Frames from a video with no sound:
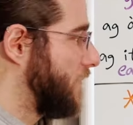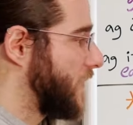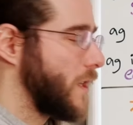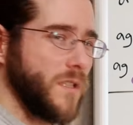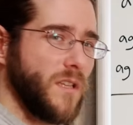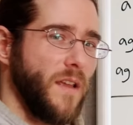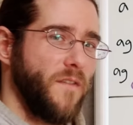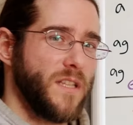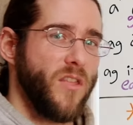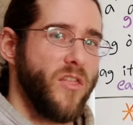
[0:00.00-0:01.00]
So if
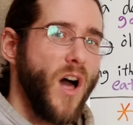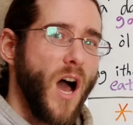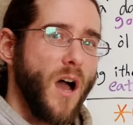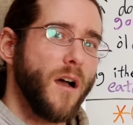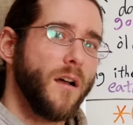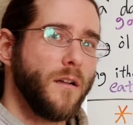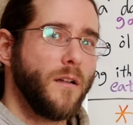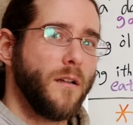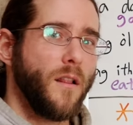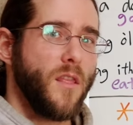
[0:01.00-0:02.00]
it's the
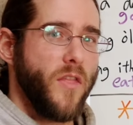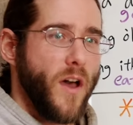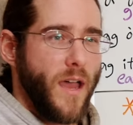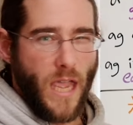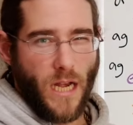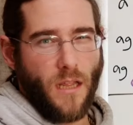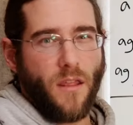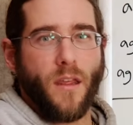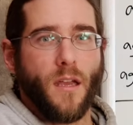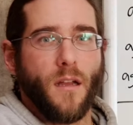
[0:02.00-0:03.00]

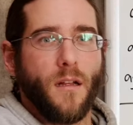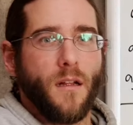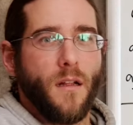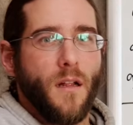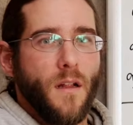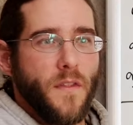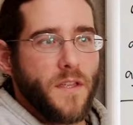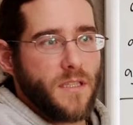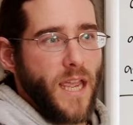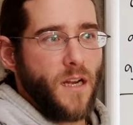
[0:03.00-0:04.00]
anything. The
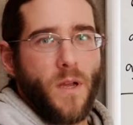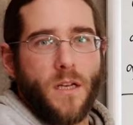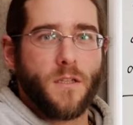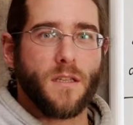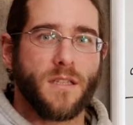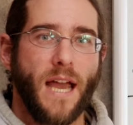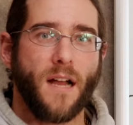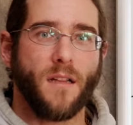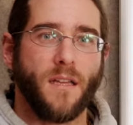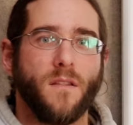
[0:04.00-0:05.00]
sandwich, the
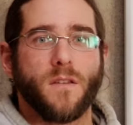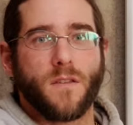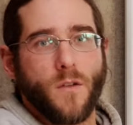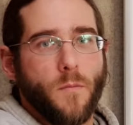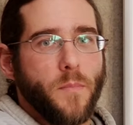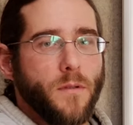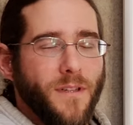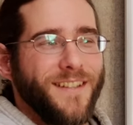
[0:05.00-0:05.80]
salad, the soup.